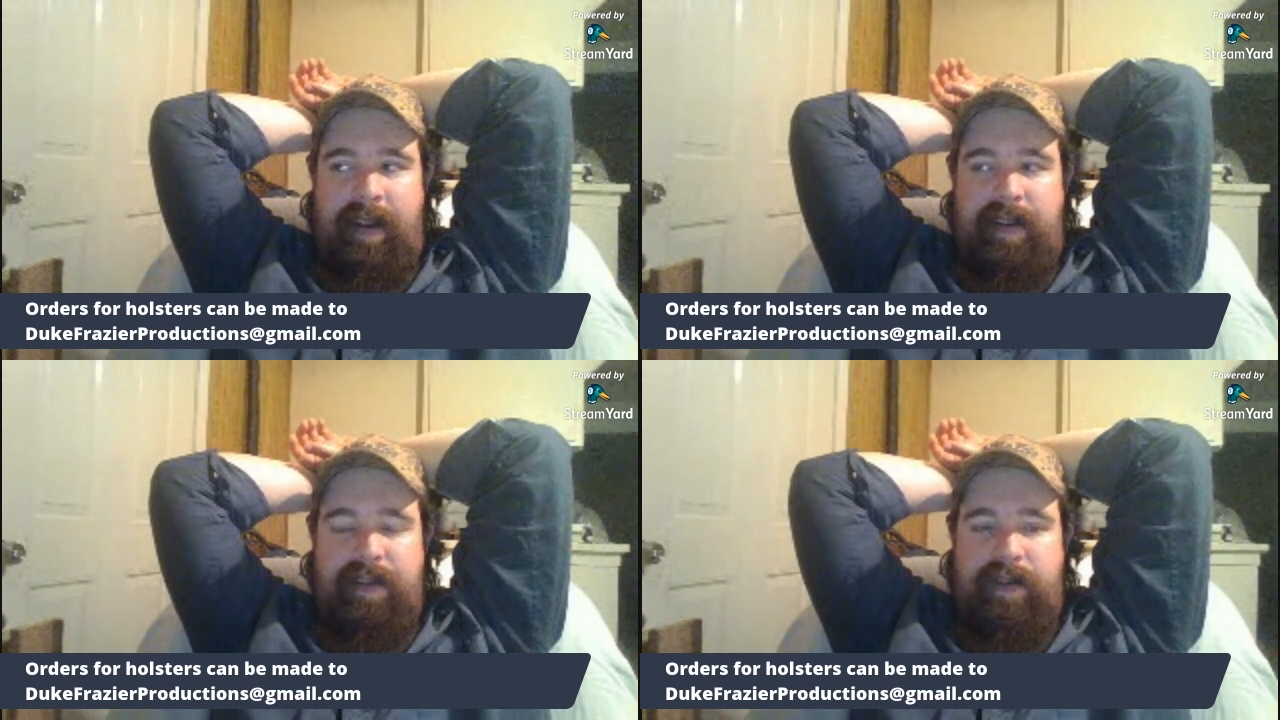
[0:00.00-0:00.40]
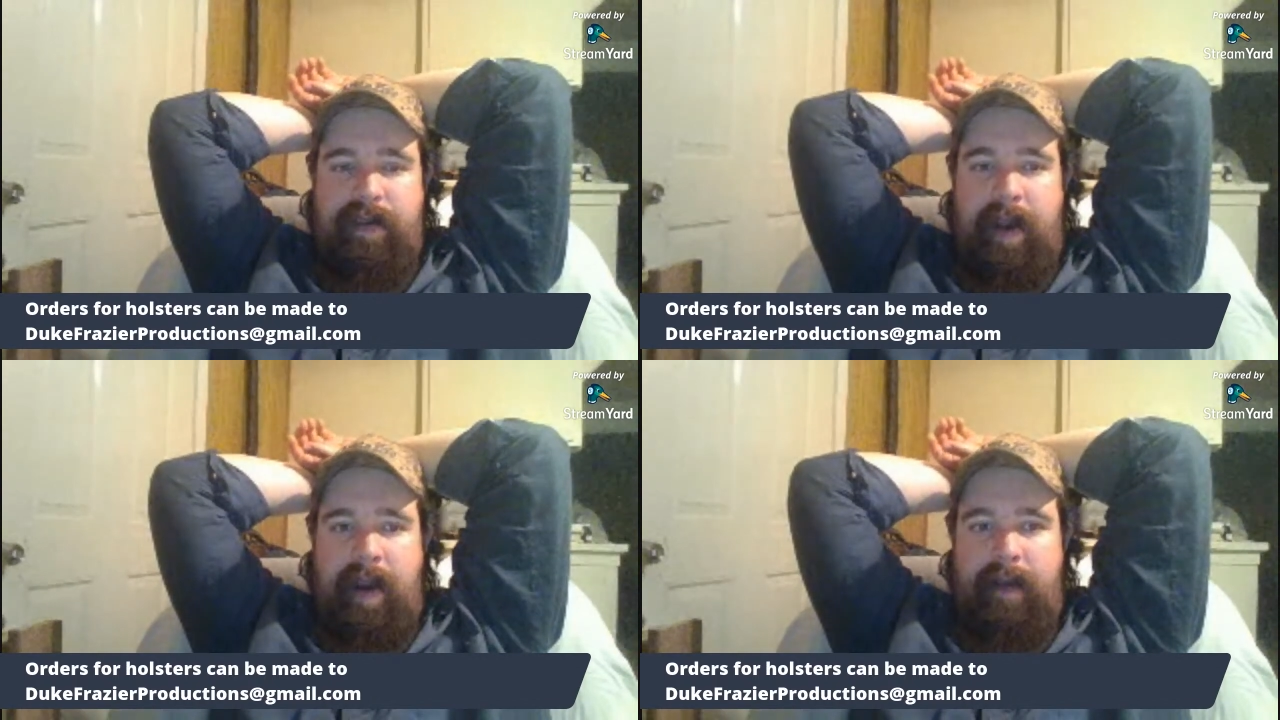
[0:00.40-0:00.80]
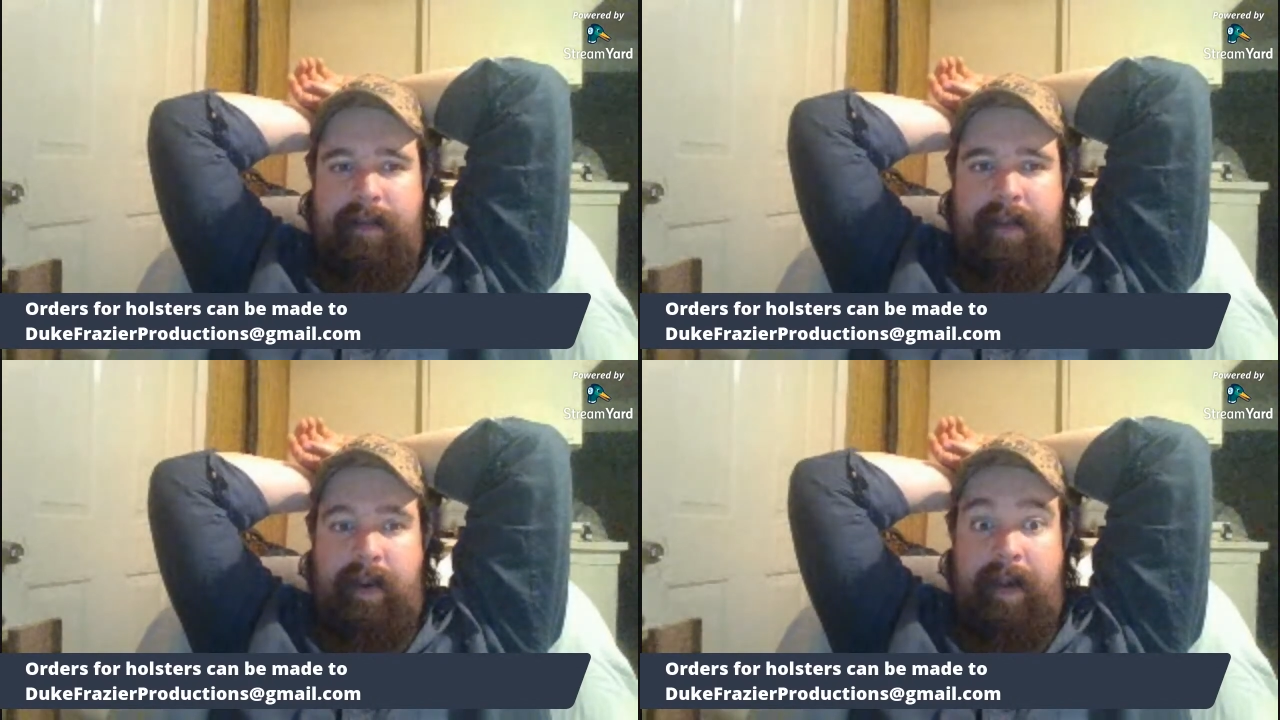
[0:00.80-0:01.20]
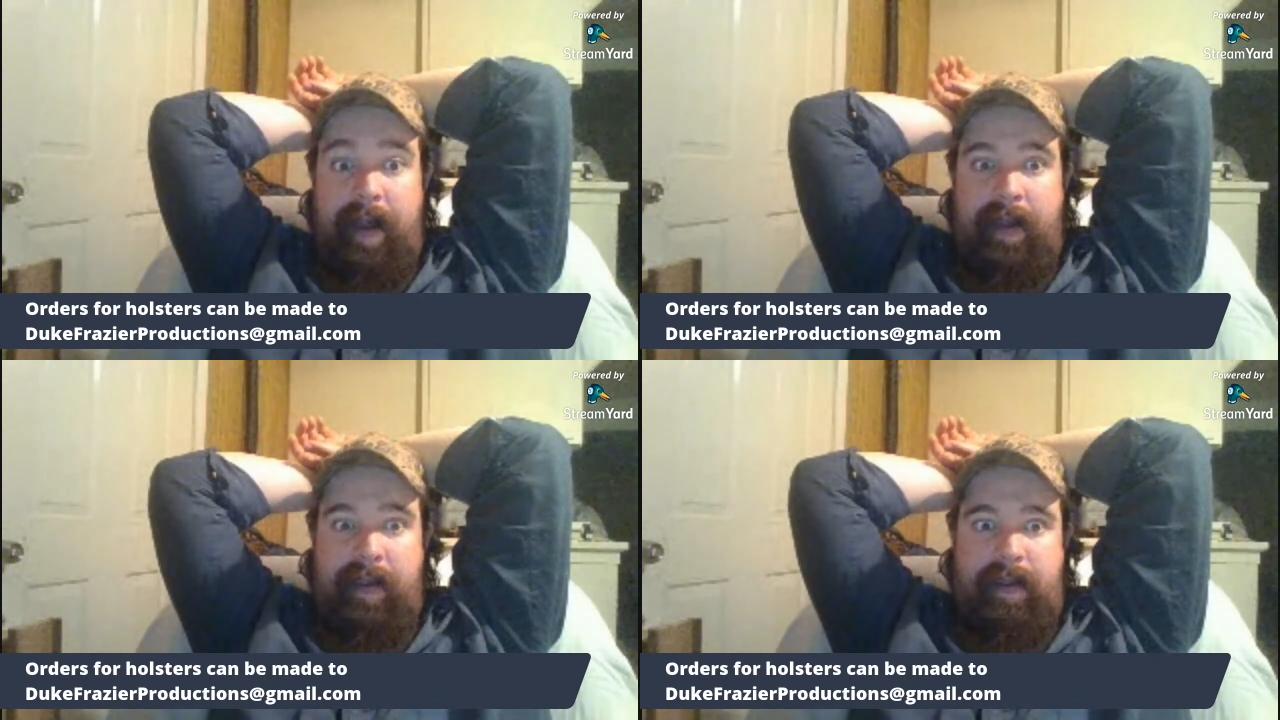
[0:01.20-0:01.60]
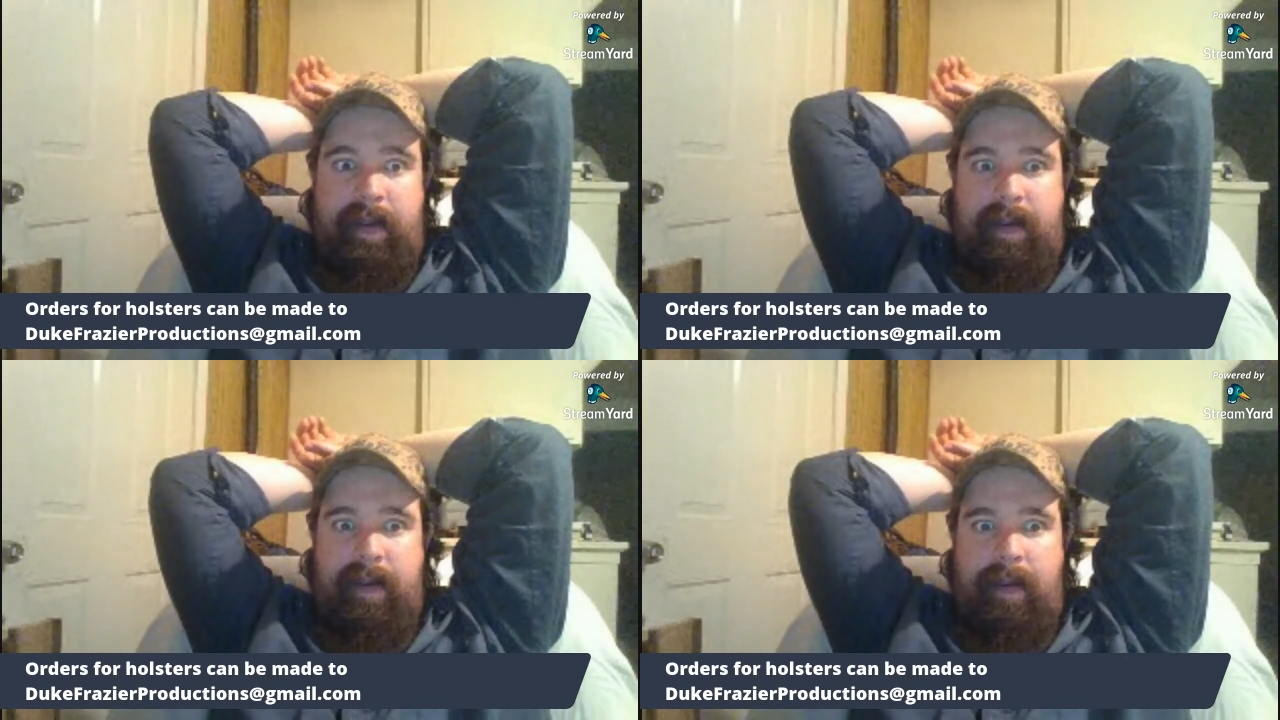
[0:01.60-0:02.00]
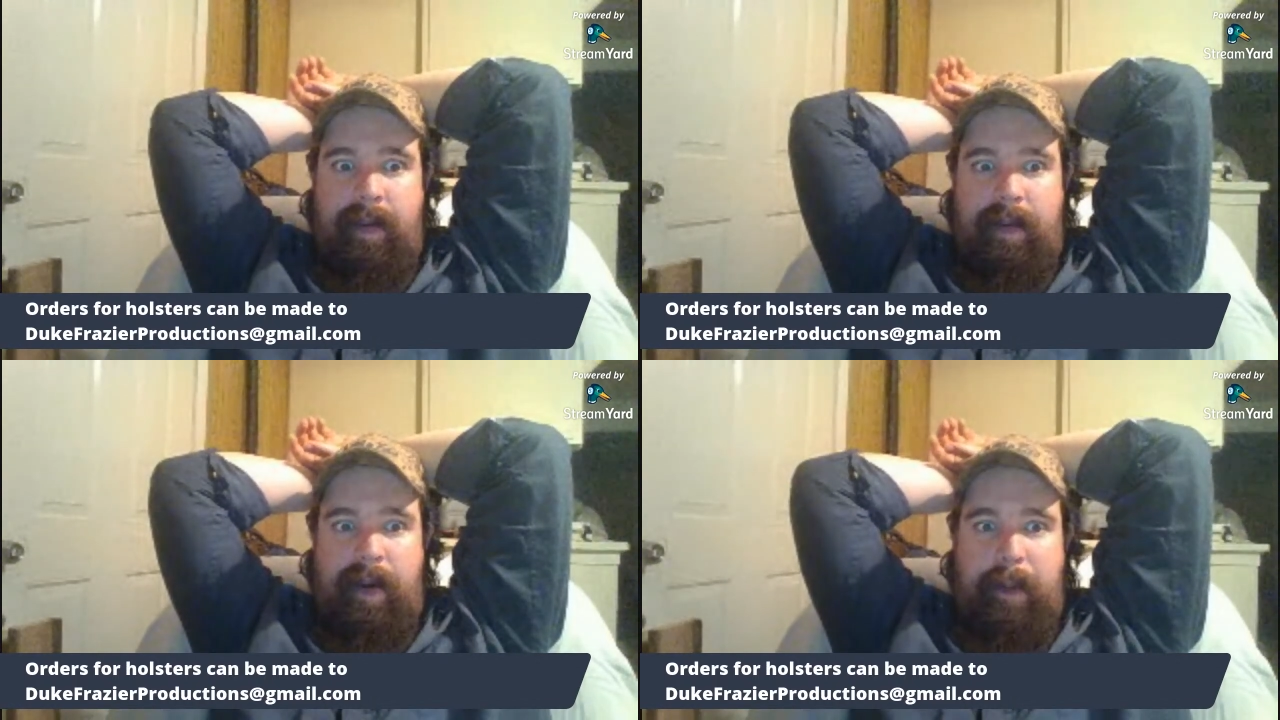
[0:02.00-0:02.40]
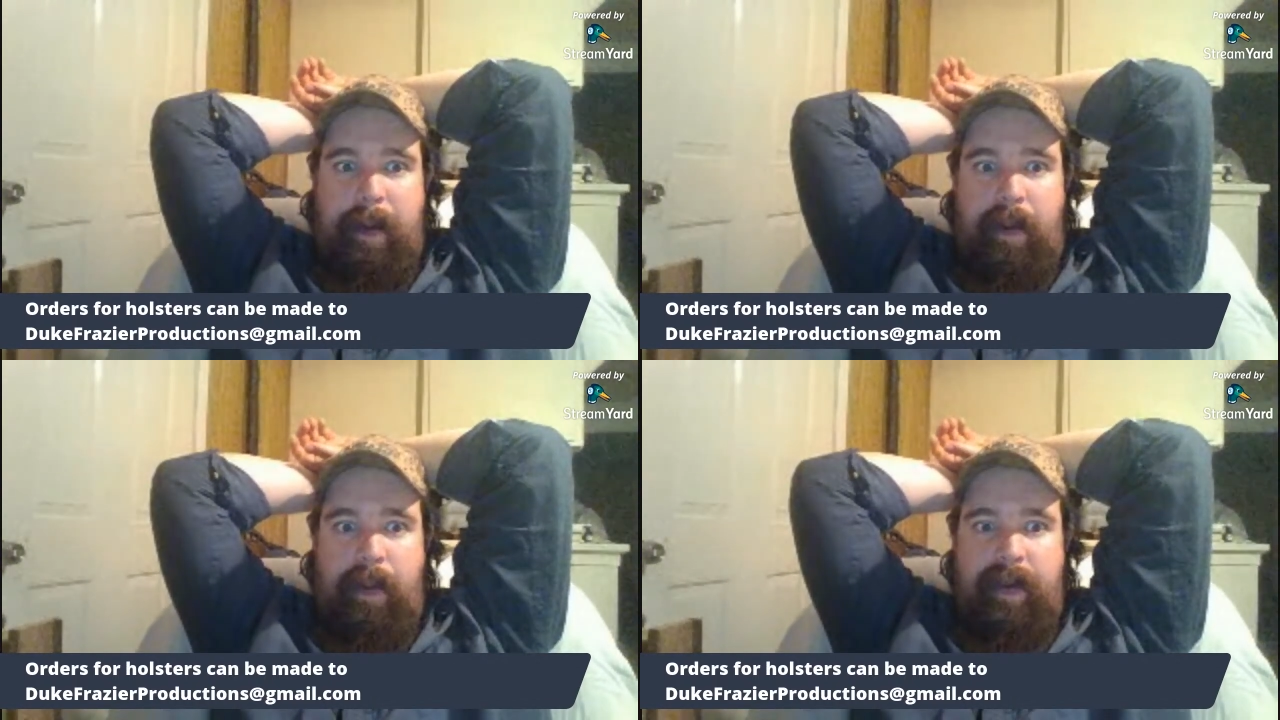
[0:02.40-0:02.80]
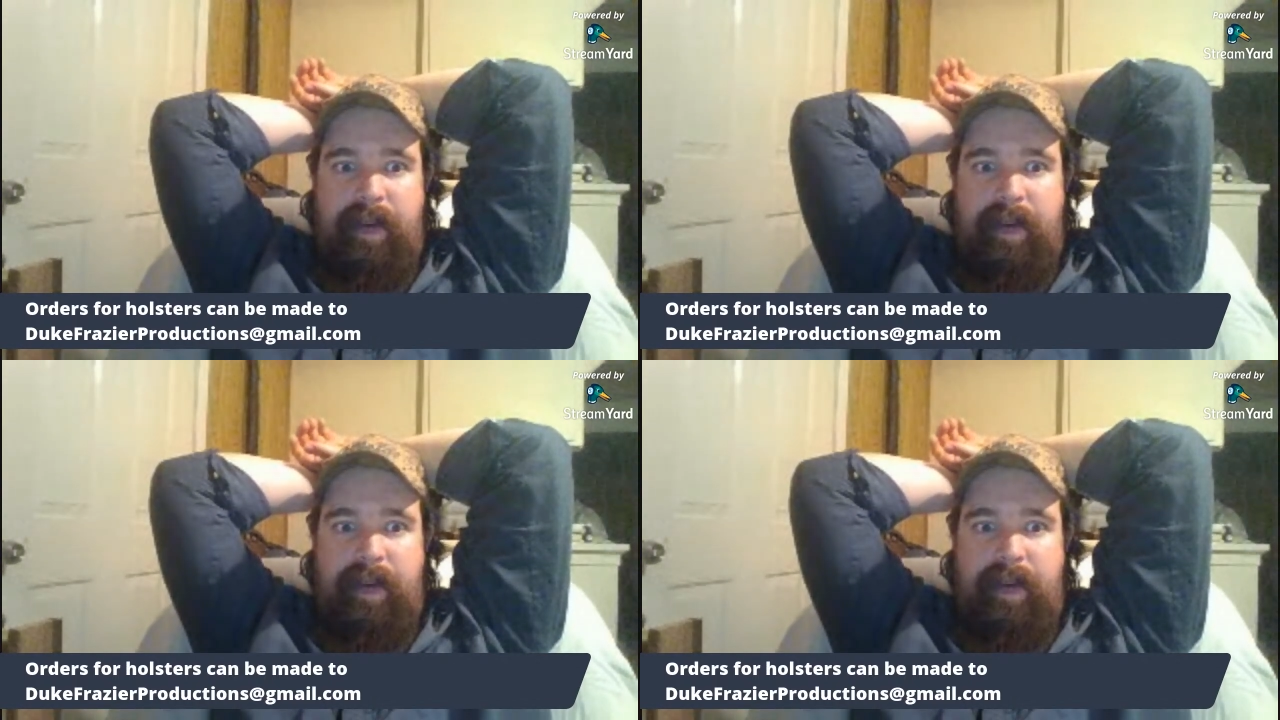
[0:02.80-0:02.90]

It's like there's a trade-off. I got this Herman Oak.